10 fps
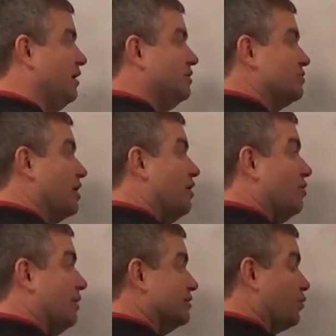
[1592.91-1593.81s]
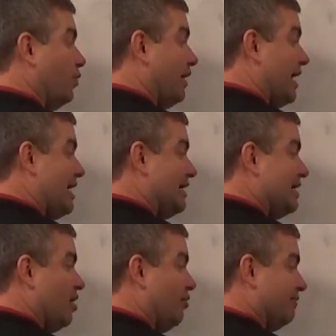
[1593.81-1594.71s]
So it's
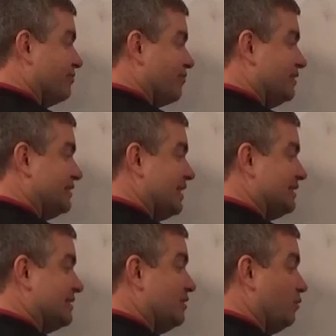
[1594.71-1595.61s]
180 over 360,